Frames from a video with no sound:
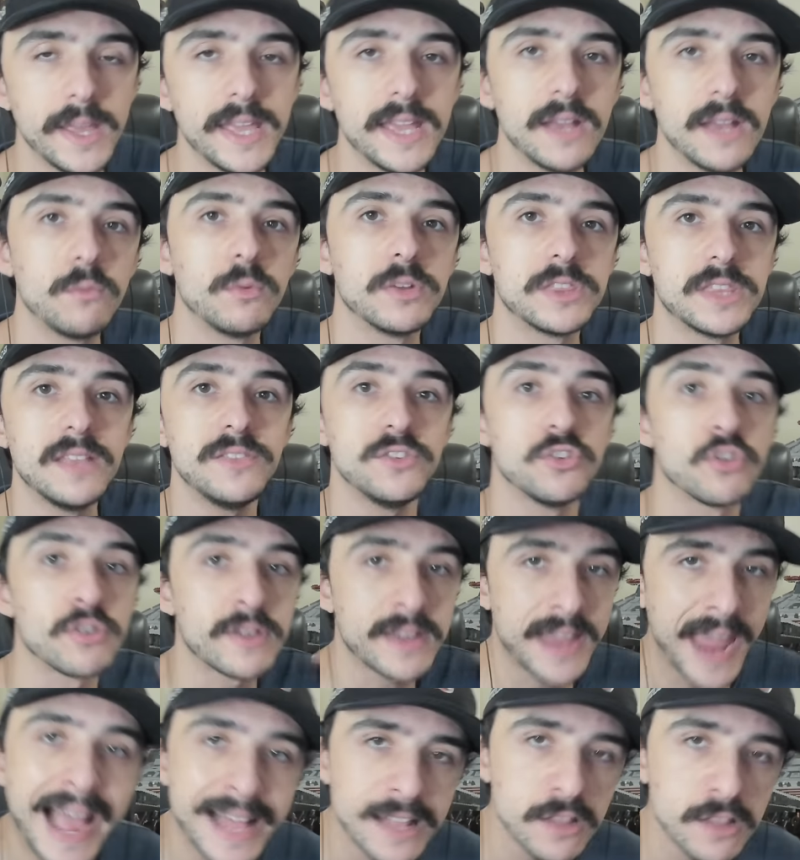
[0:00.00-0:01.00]
it within your
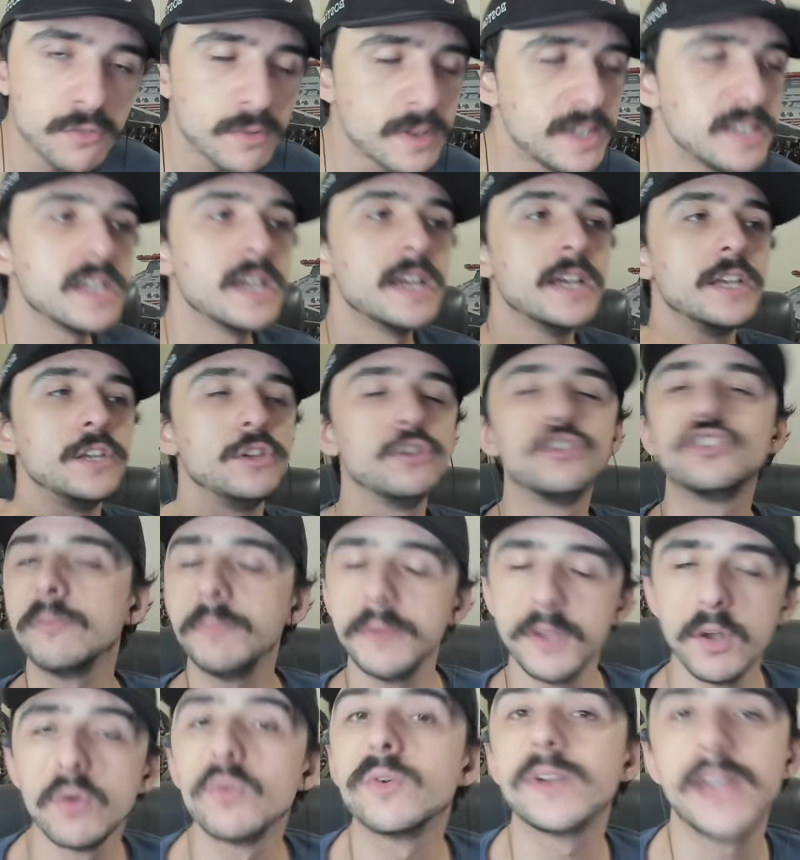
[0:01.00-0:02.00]
calories, you should
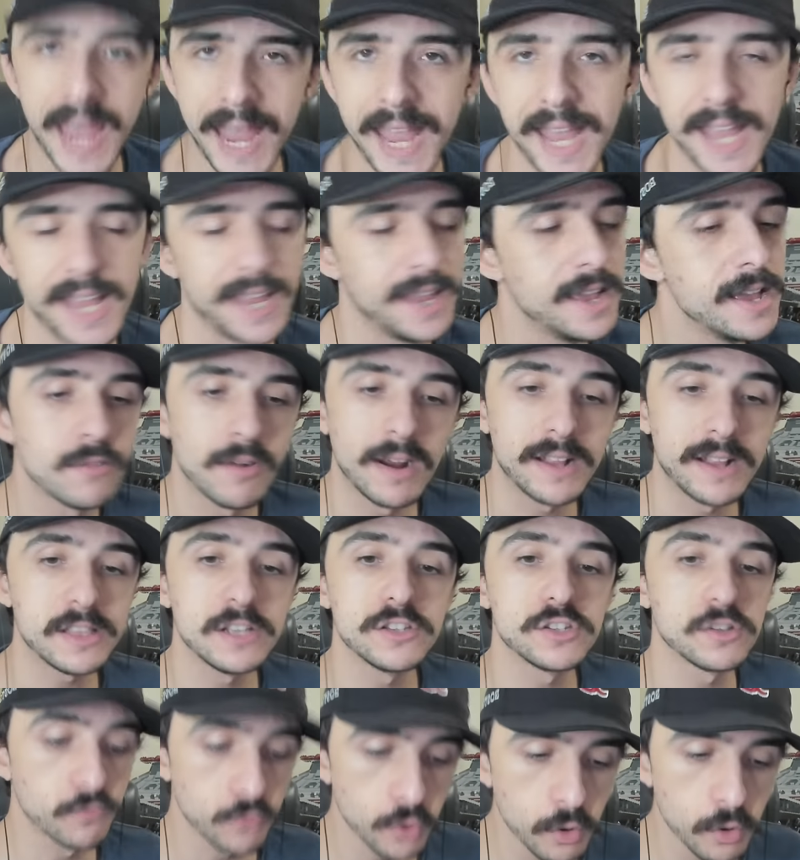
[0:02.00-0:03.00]
be okay, right? There's
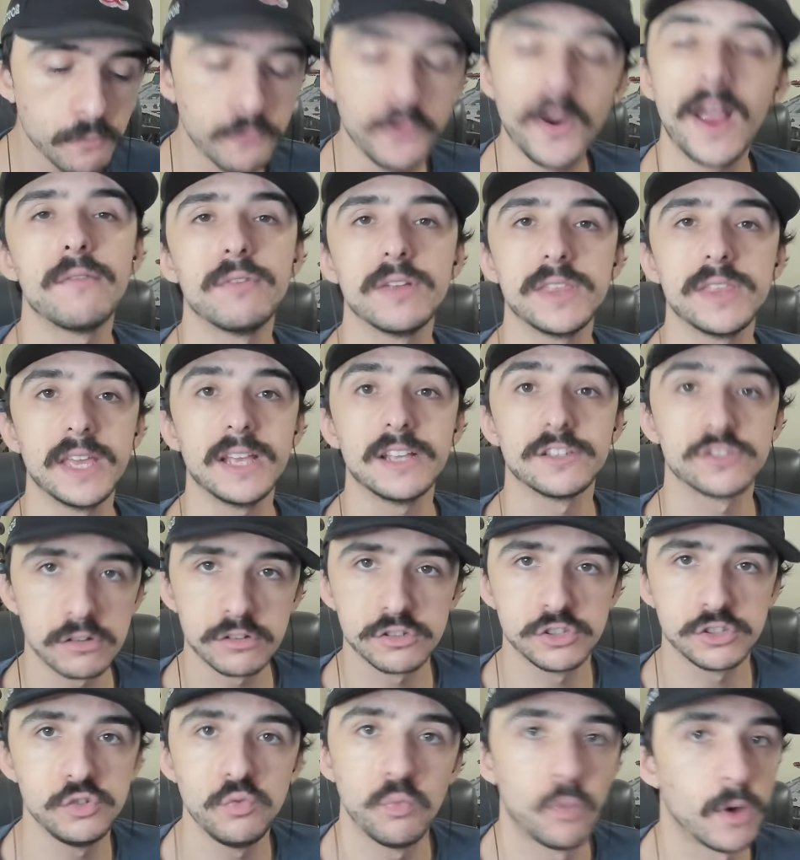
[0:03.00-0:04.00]
a room for everything as long
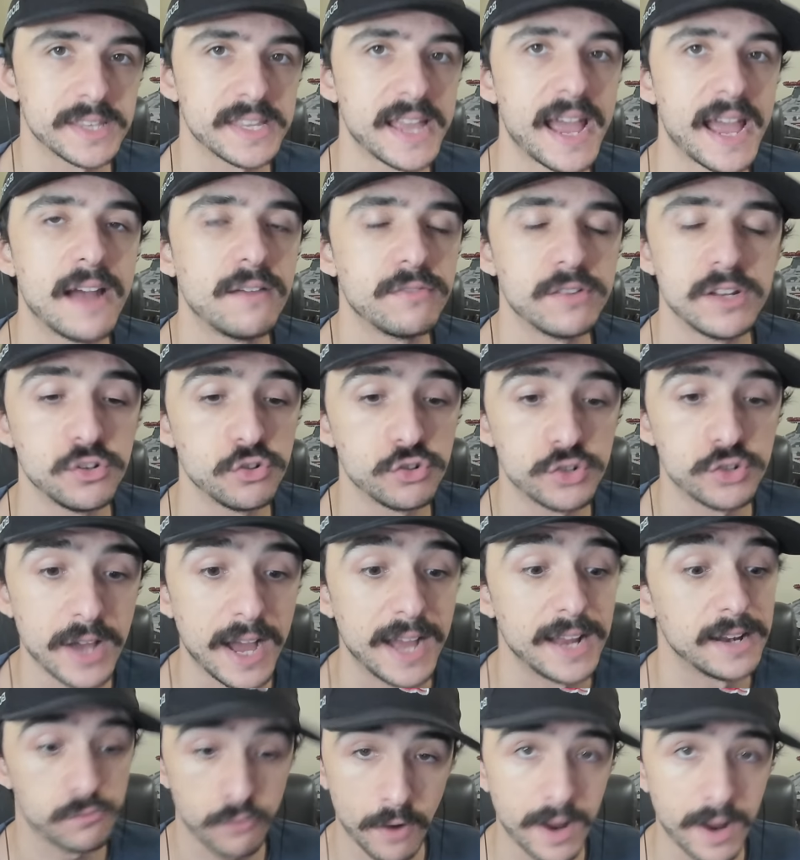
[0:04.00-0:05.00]
as you want it to happen in your
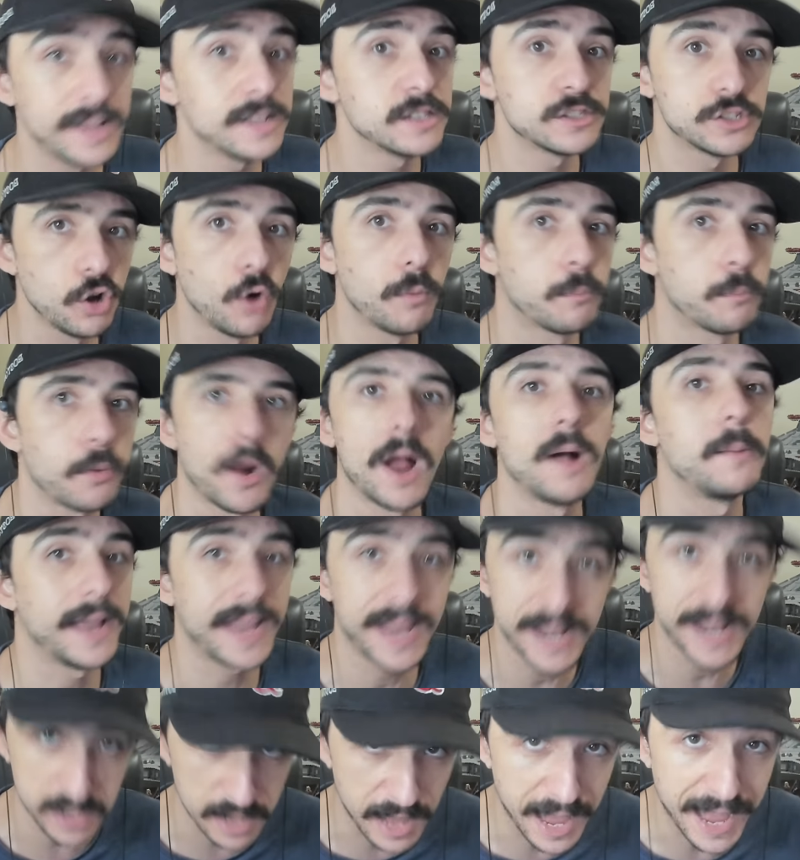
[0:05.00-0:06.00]
diet, right? It's no problem. I,
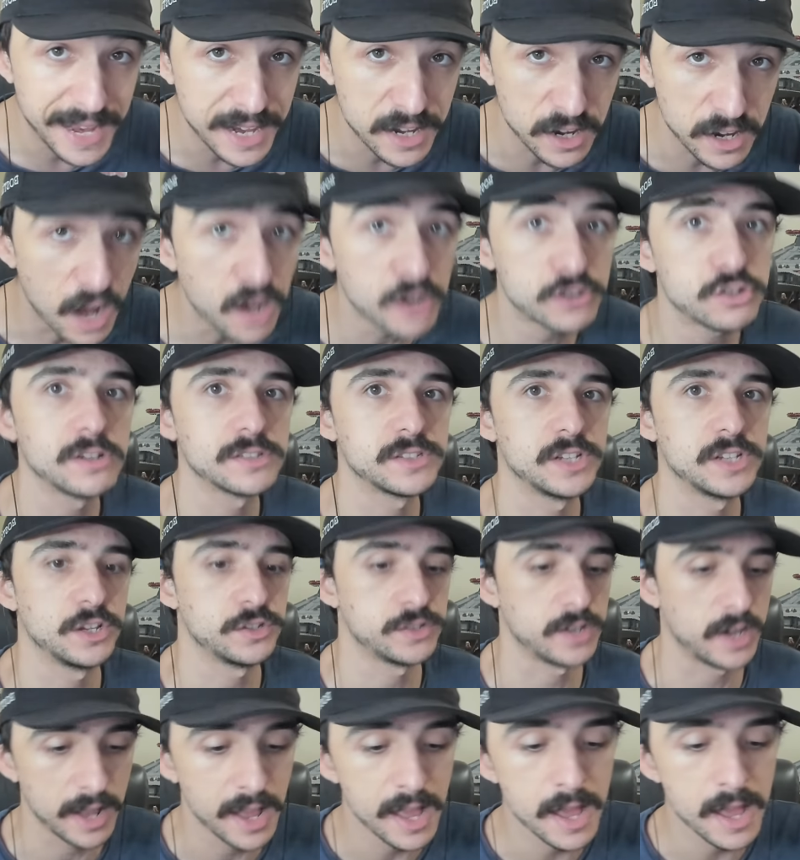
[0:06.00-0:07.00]
had, I ate hot dogs
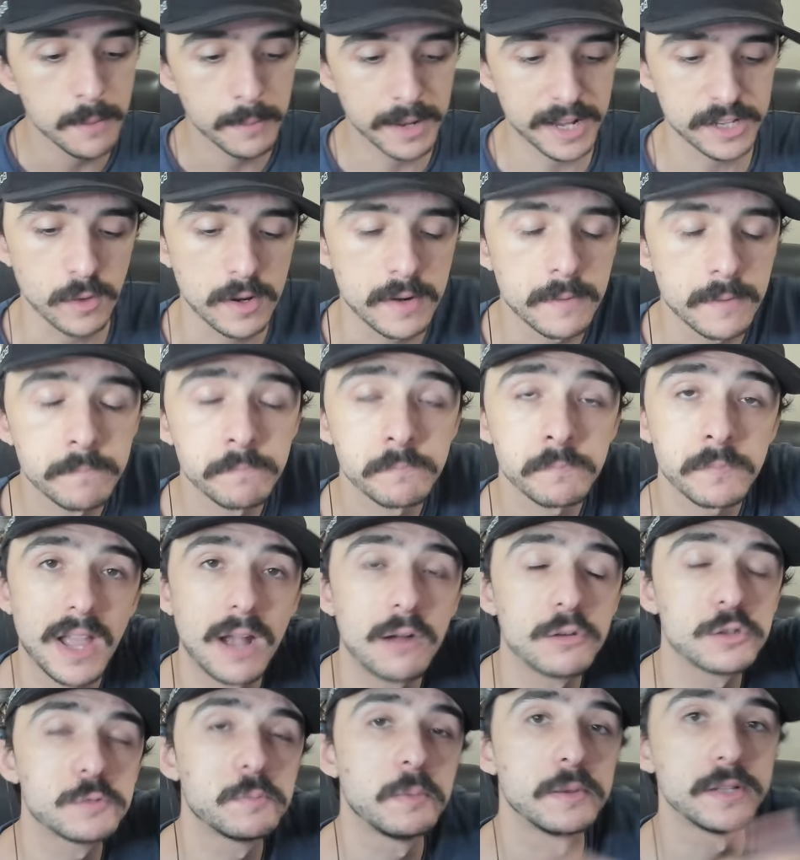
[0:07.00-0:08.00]
yesterday, but guess what? I
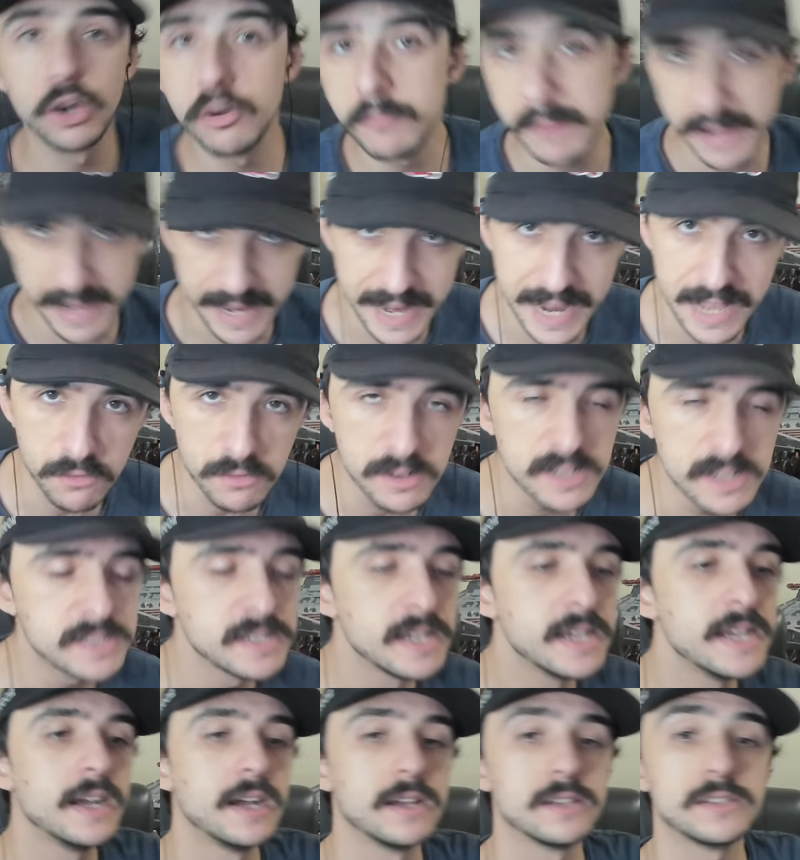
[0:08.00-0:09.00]
was below my calories
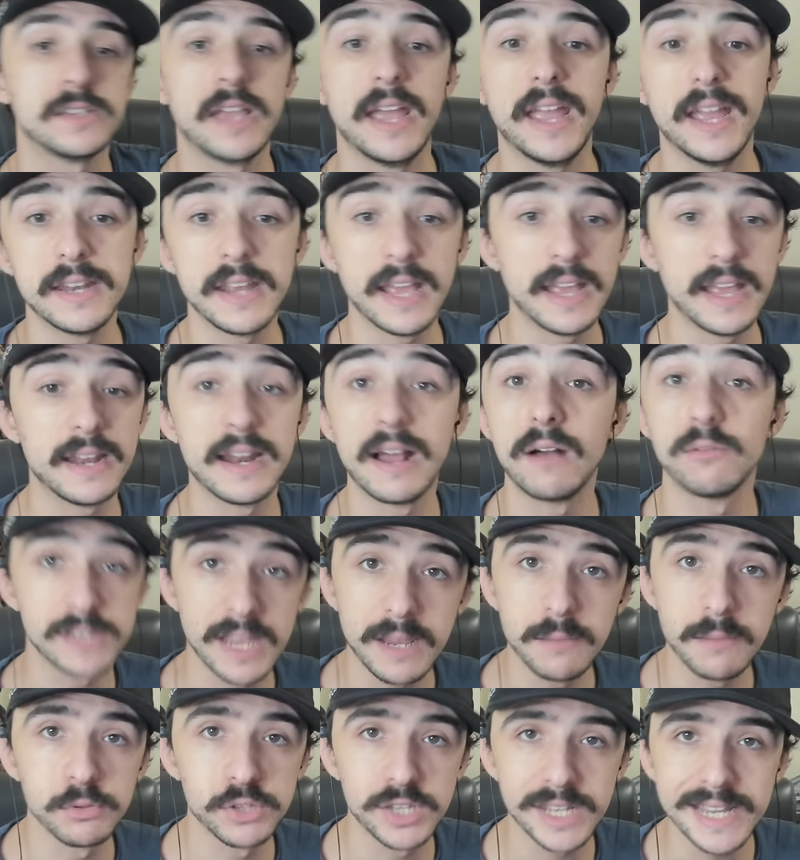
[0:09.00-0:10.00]
and and I was
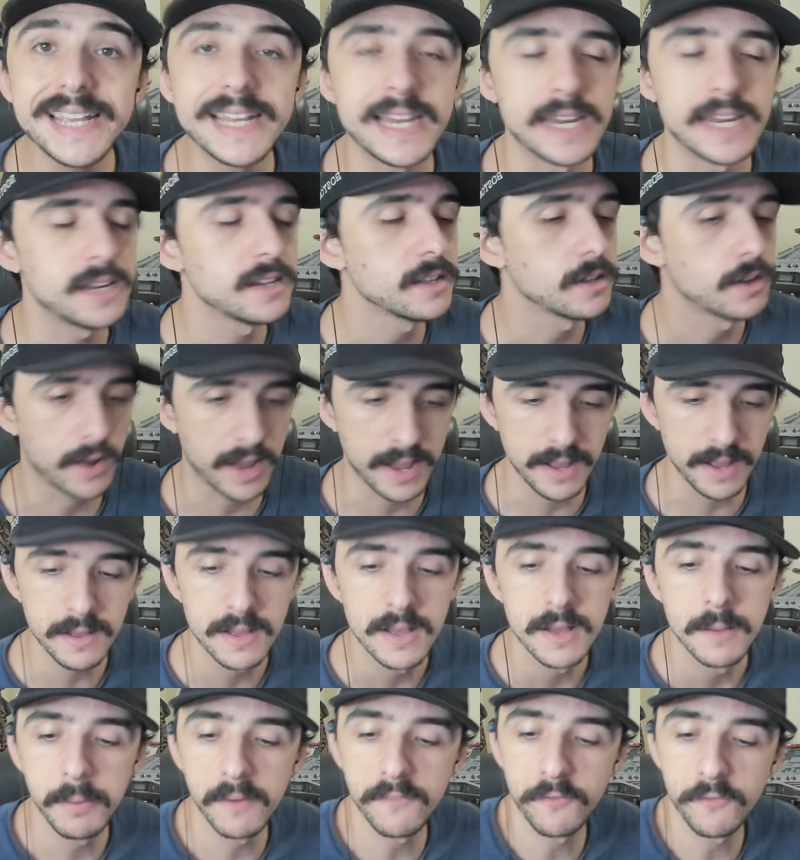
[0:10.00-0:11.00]
able to eat it, okay?
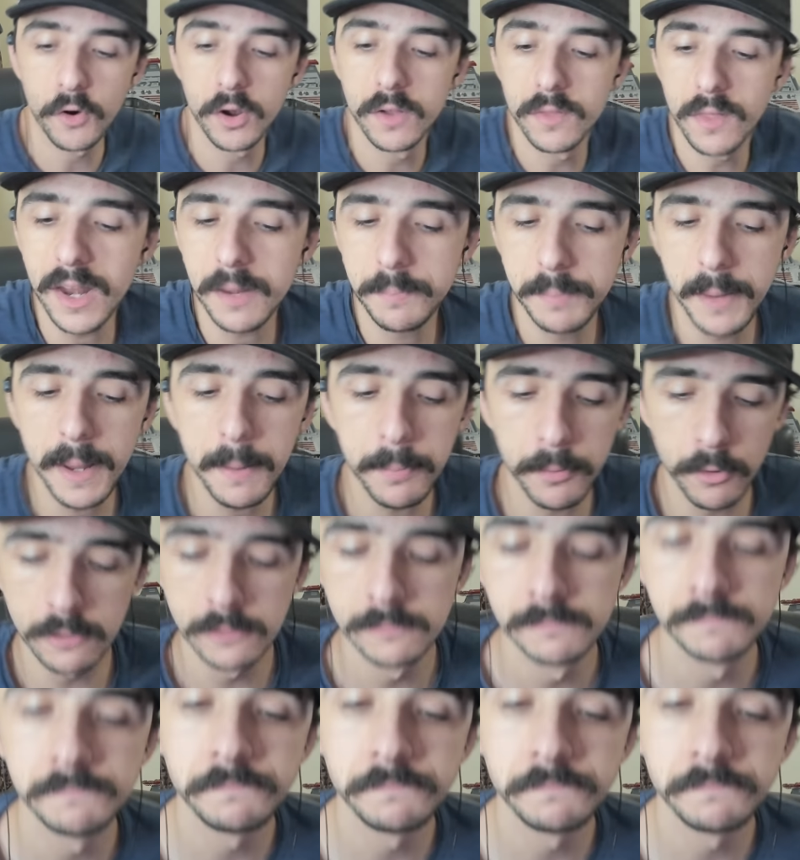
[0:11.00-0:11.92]
But for a lot of people,